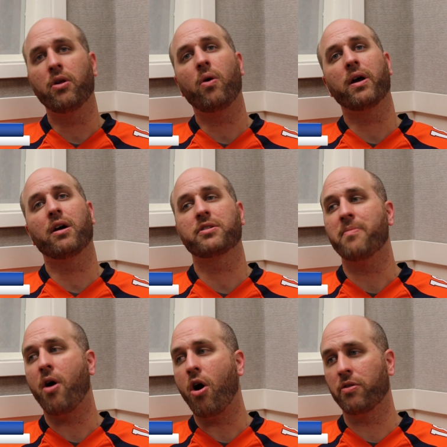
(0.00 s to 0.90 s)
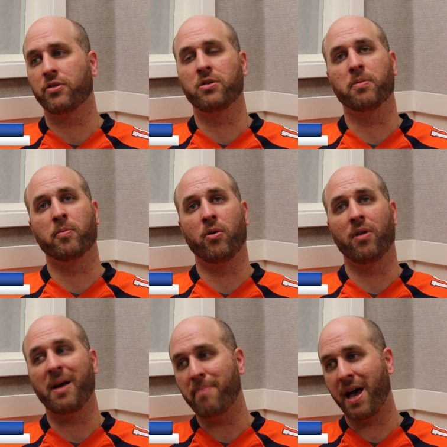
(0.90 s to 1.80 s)
Bowl? No, I lost him on the Super
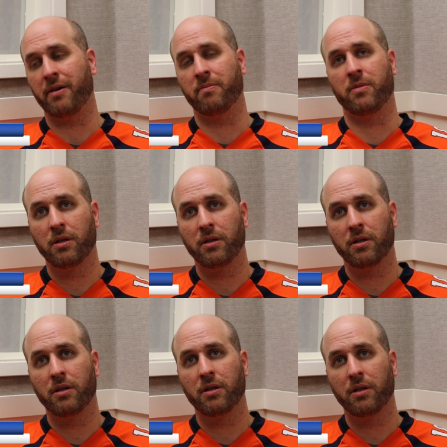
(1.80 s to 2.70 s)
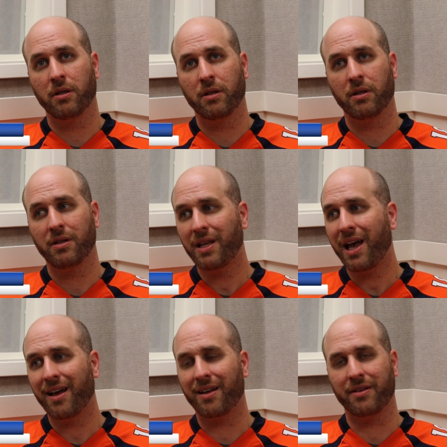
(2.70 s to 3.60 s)
Bowl. I bet him. You bet your kid? At
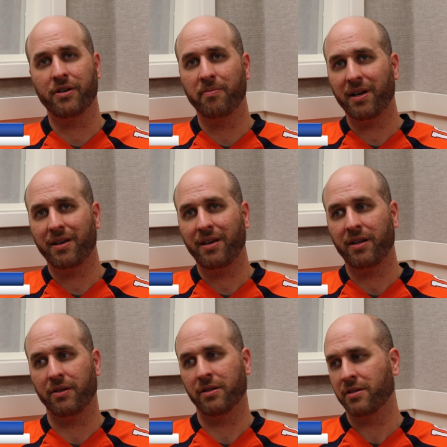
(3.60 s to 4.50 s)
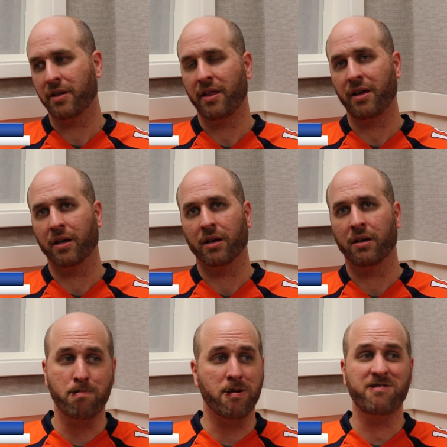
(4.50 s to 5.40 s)
yeah, you could bet kids. It's a thing.
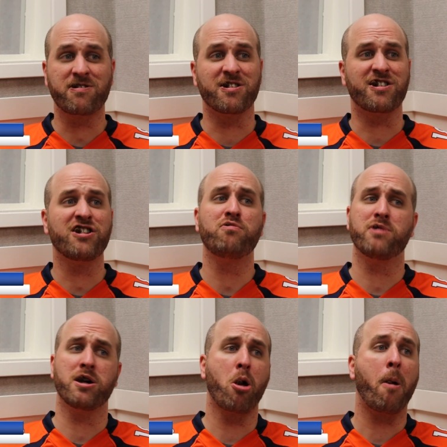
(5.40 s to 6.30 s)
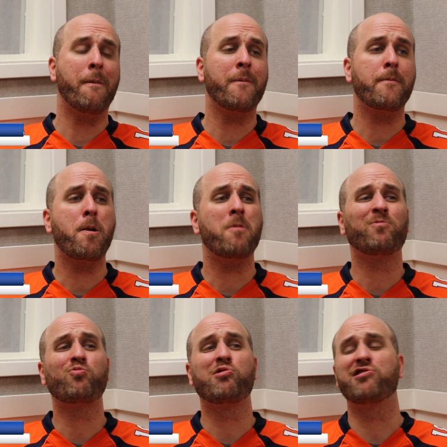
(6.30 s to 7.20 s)
My wife's gonna kill me.
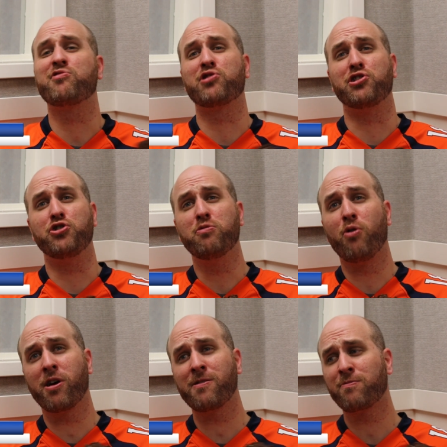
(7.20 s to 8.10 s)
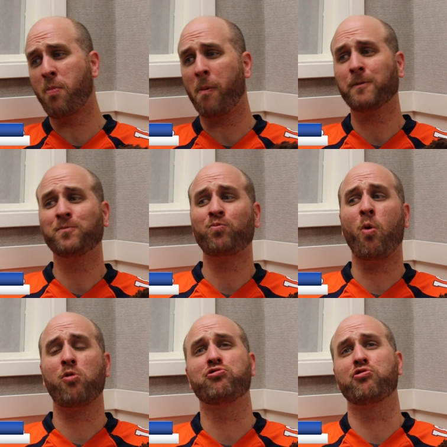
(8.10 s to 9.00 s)
Because he was a newborn,
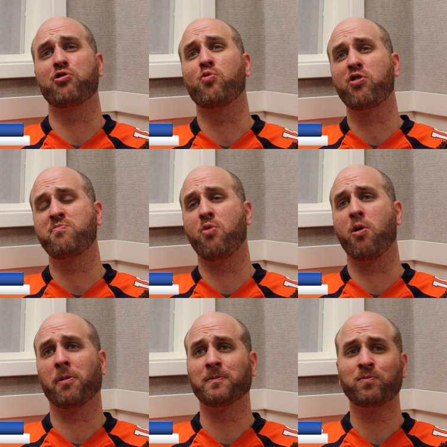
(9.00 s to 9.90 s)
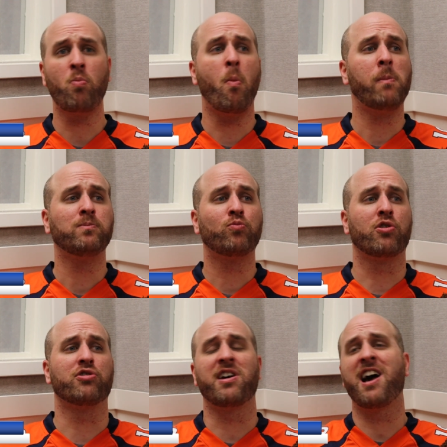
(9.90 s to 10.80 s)
so they're worth more.
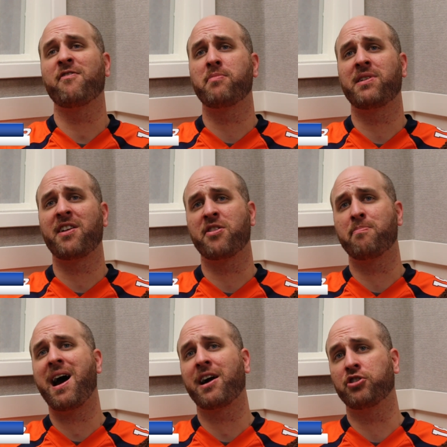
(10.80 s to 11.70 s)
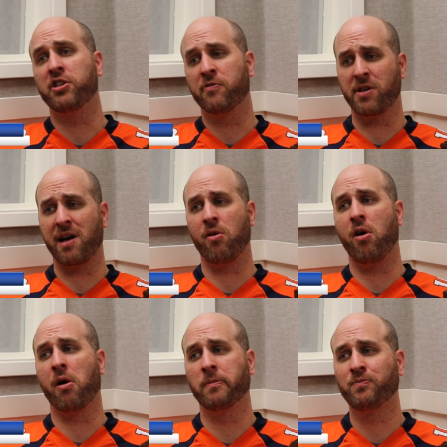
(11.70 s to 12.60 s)
Because they haven't been out of the packaging for that
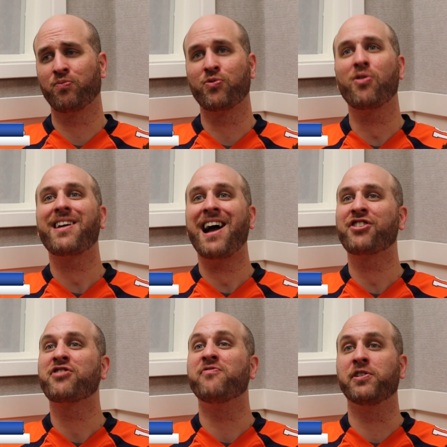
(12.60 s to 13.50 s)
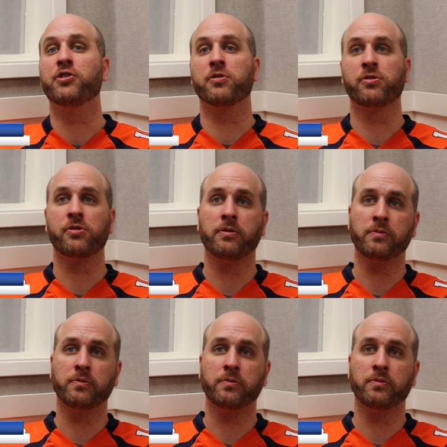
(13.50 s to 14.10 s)
long. They're like action figures.